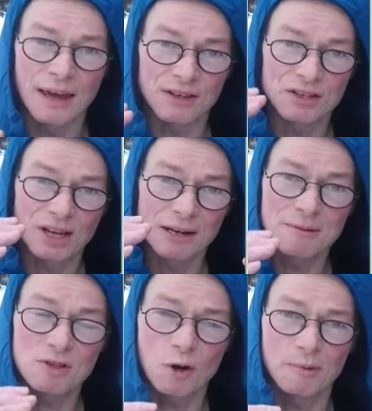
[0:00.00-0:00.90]
at the
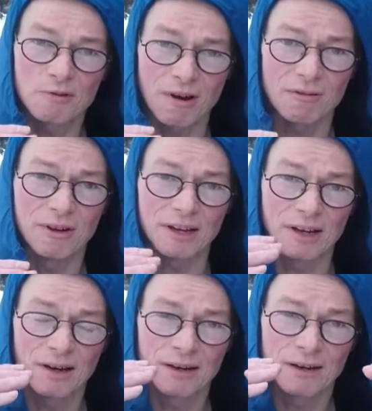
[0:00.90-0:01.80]
same
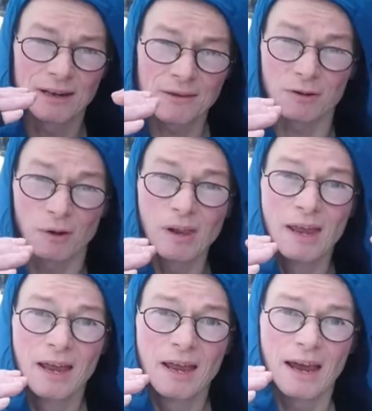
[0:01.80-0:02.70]
topographic level
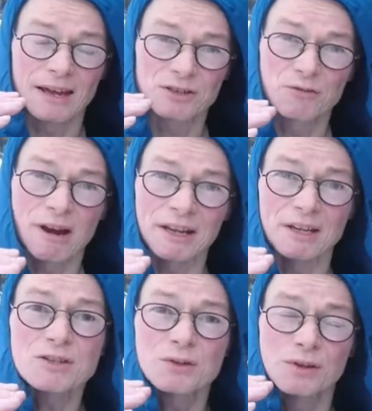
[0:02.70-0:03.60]
as
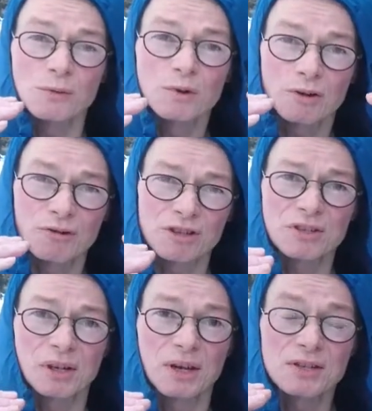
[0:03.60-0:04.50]
granites that were
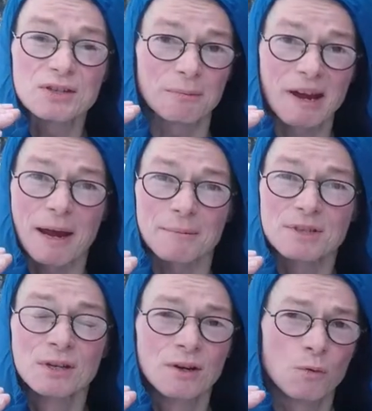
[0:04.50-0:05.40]
crystallised at
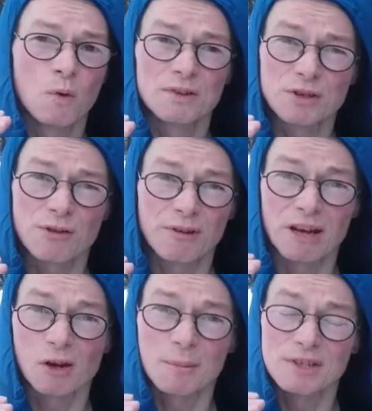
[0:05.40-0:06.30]
perhaps 1 to
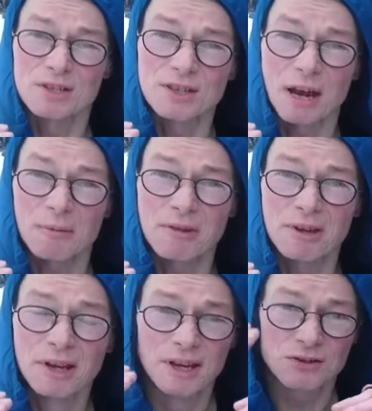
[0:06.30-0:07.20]
3 kilometres depth.
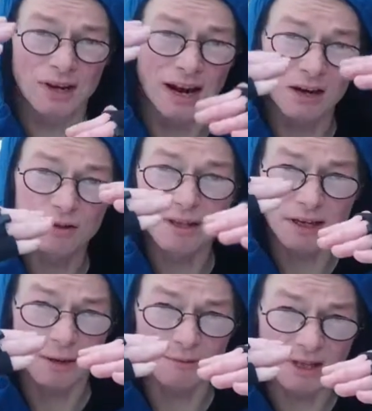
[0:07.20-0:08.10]
So how do
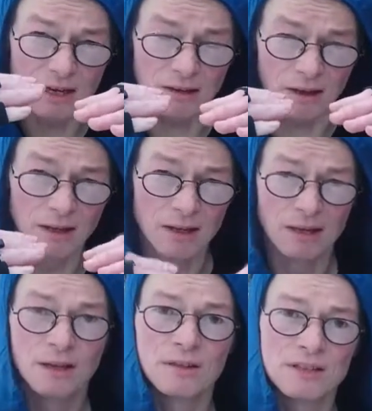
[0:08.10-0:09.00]
they come together?
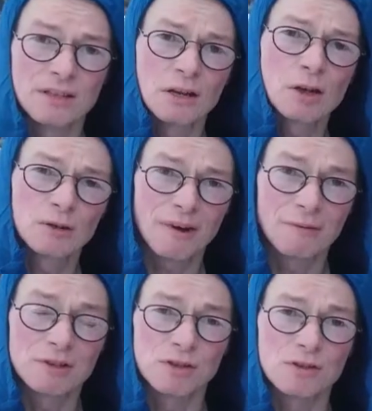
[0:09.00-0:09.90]
There's not a lot of
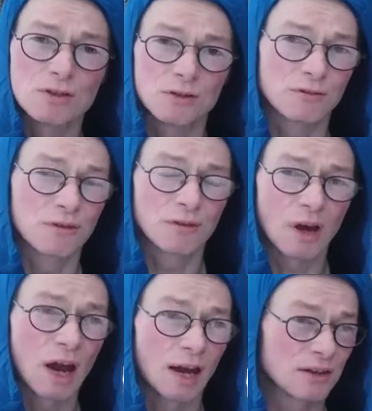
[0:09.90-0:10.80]
evidence of
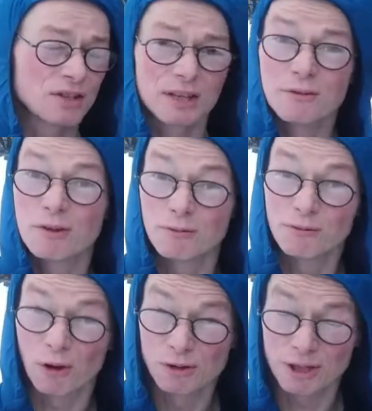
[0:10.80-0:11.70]
significant
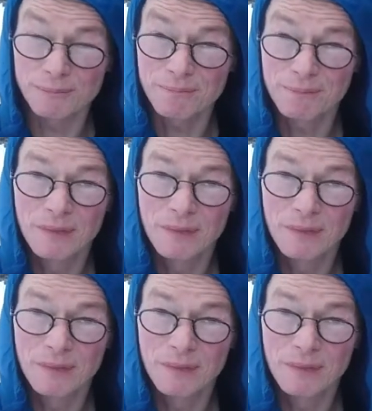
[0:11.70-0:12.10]
faulting.